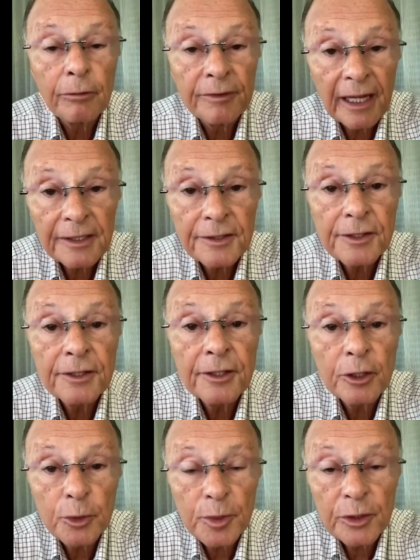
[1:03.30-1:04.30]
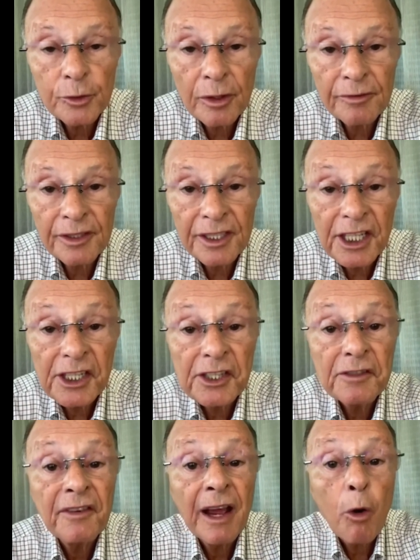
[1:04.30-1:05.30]
do understand God's
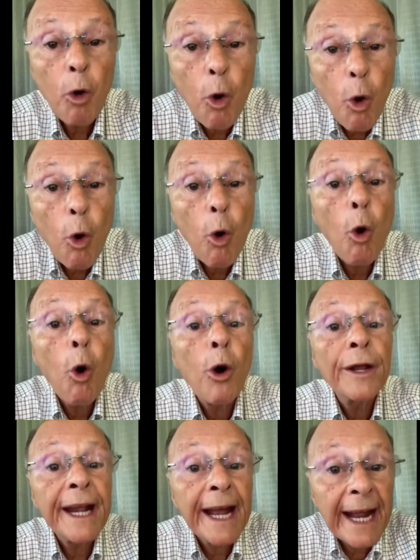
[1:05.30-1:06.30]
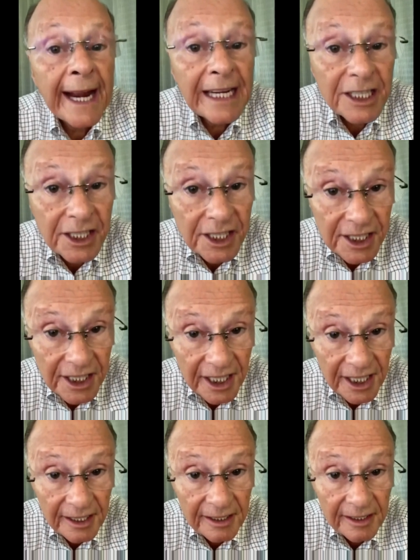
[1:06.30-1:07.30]
will for your life,
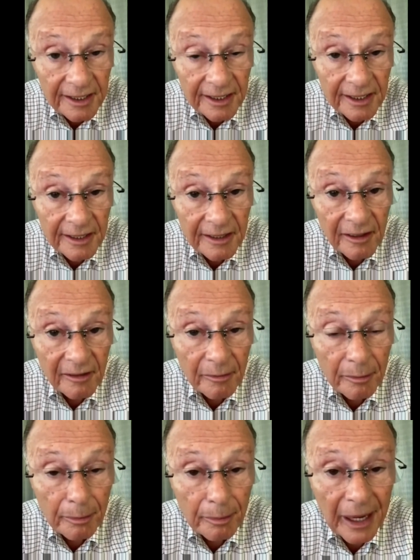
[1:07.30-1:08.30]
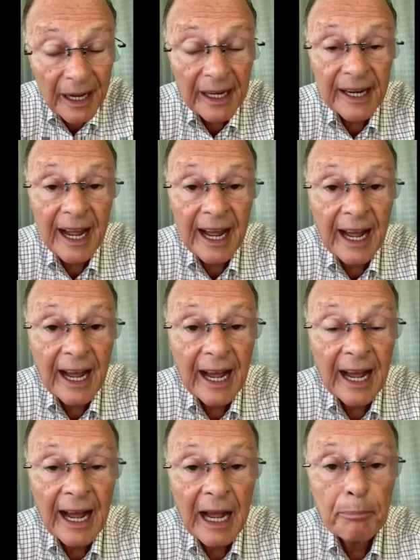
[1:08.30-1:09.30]
and then you have courage
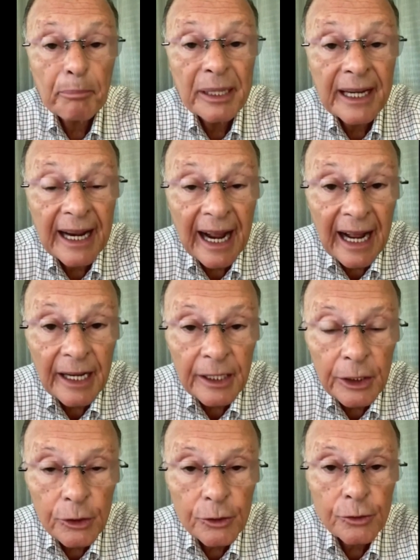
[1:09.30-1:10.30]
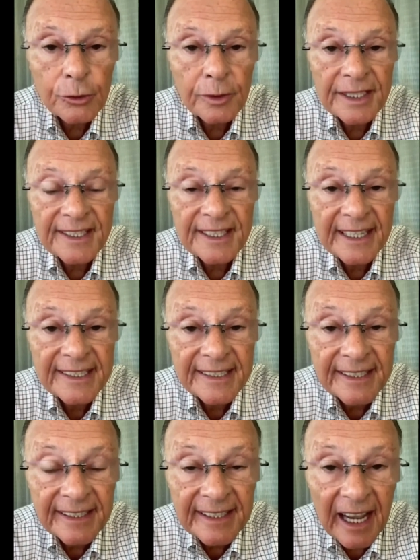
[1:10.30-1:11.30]
in order to apply
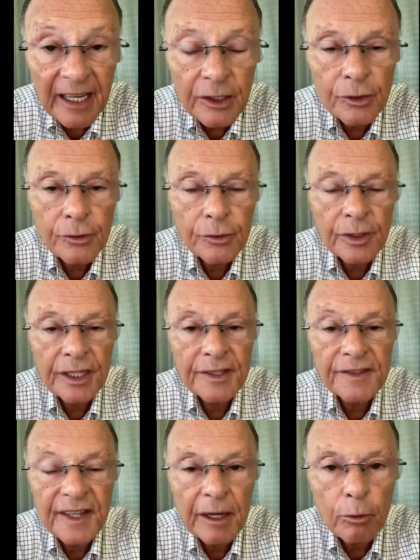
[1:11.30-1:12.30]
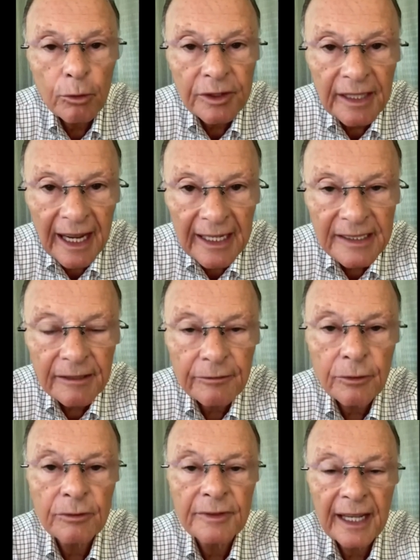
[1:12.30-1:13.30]
it and to exercise
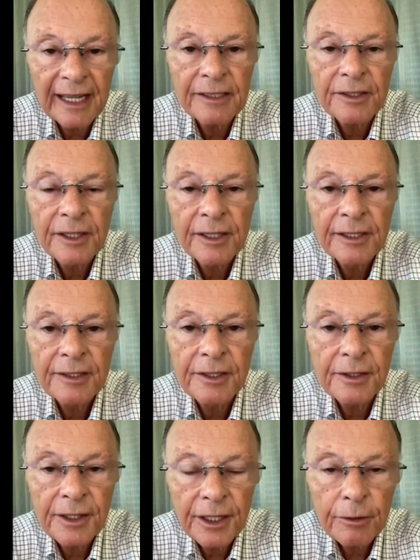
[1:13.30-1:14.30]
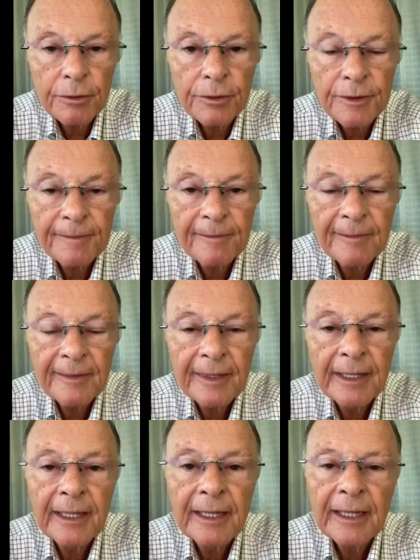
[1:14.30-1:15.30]
it and execute
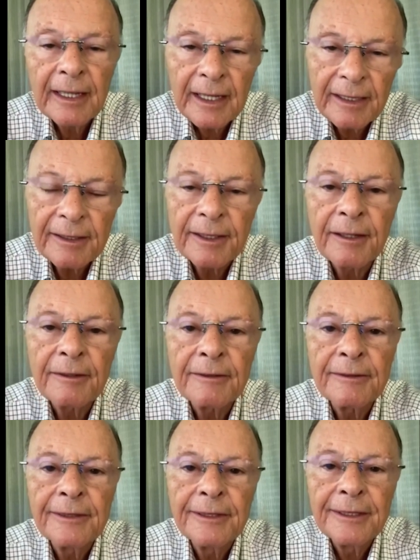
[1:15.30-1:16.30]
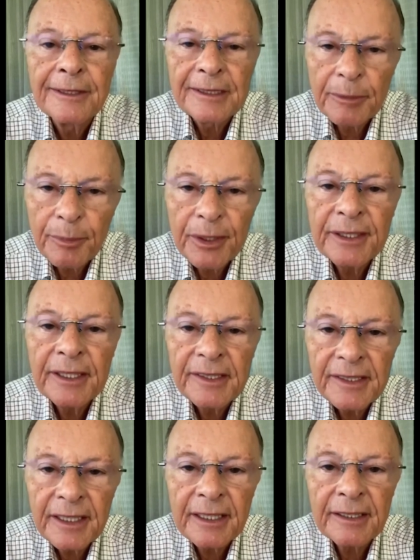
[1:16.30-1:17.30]
it, God's will in your
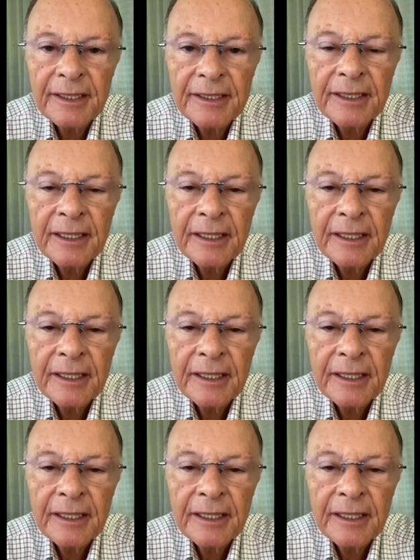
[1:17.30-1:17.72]
life,